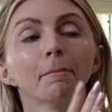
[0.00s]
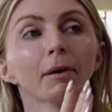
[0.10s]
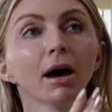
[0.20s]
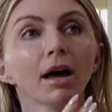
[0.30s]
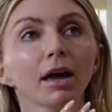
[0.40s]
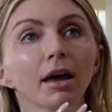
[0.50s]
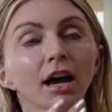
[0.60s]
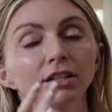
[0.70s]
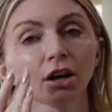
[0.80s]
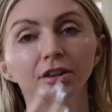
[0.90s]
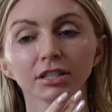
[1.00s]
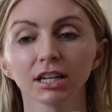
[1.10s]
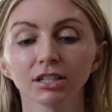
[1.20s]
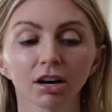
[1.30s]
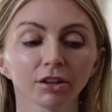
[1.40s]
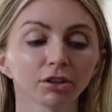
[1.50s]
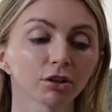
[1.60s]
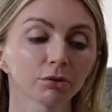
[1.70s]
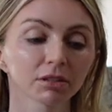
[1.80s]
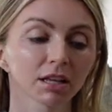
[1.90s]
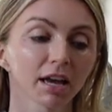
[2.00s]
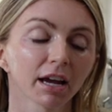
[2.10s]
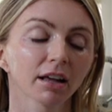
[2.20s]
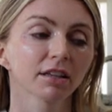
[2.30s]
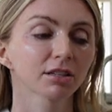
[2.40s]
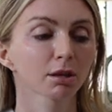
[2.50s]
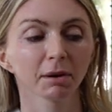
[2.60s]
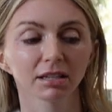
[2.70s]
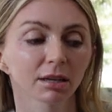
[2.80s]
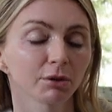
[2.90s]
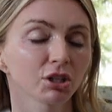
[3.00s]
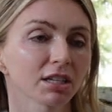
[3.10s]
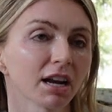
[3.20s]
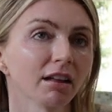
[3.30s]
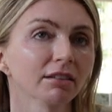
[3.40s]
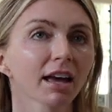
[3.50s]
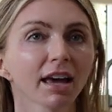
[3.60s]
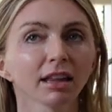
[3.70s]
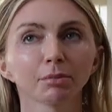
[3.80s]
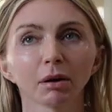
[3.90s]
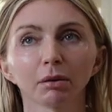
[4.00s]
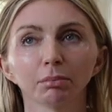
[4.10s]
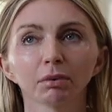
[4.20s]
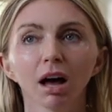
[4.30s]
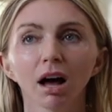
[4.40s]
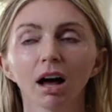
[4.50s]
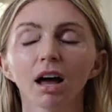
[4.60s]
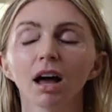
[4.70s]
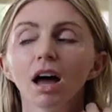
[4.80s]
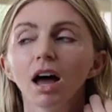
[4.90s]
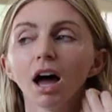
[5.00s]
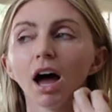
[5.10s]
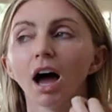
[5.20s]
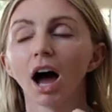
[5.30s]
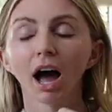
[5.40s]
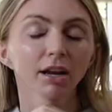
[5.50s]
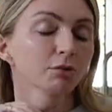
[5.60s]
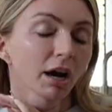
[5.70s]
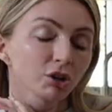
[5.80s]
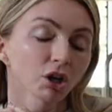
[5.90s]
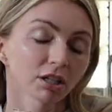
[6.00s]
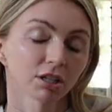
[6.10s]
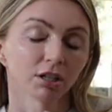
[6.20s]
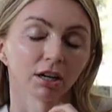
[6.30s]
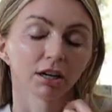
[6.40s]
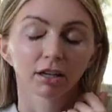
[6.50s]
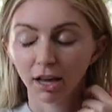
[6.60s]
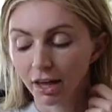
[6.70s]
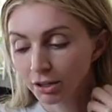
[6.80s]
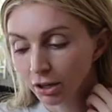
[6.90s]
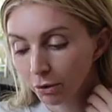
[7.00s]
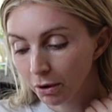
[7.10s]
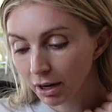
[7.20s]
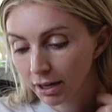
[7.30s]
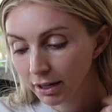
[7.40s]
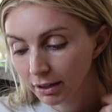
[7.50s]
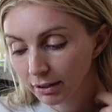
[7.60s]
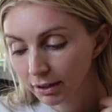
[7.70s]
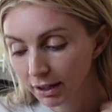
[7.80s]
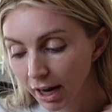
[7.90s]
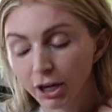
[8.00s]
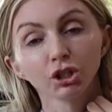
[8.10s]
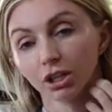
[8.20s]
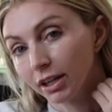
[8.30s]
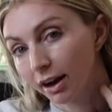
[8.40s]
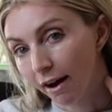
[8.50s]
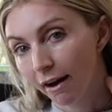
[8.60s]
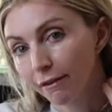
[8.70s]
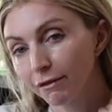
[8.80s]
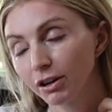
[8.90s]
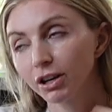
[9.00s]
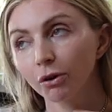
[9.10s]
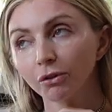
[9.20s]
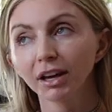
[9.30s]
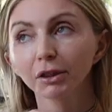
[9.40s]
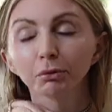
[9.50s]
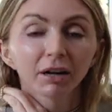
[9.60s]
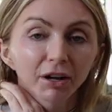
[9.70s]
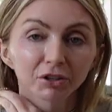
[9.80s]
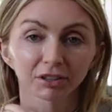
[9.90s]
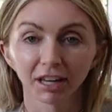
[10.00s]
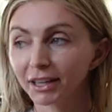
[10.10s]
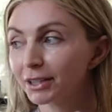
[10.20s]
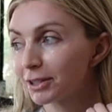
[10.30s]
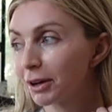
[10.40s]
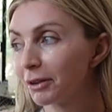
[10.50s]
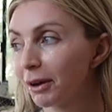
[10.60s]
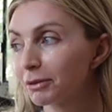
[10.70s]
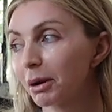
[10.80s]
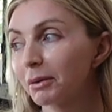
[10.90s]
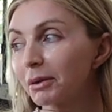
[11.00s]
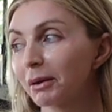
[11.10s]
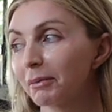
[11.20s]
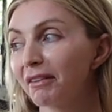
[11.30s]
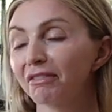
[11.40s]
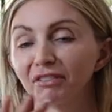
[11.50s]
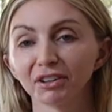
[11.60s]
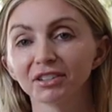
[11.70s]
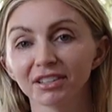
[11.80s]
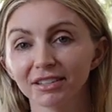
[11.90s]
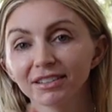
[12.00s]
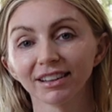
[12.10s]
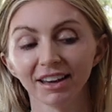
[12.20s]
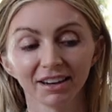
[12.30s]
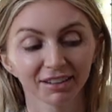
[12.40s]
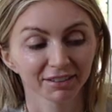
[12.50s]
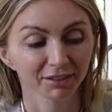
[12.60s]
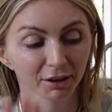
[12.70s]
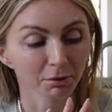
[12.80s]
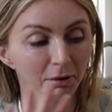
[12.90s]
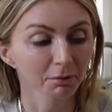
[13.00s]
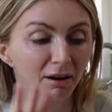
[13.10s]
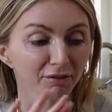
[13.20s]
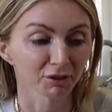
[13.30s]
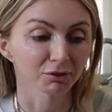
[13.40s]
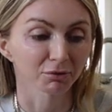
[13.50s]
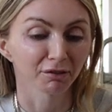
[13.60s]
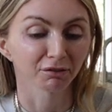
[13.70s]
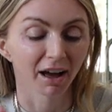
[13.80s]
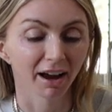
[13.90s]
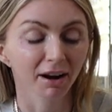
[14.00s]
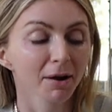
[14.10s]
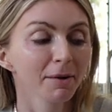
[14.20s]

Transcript: But I saw this TikTok and the girl was like, these are the best sandwiches in LA, like blah, blah, blah. I trusted her. And you know what? I shouldn't have. It only had 300 likes, so that was probably like my first red flag.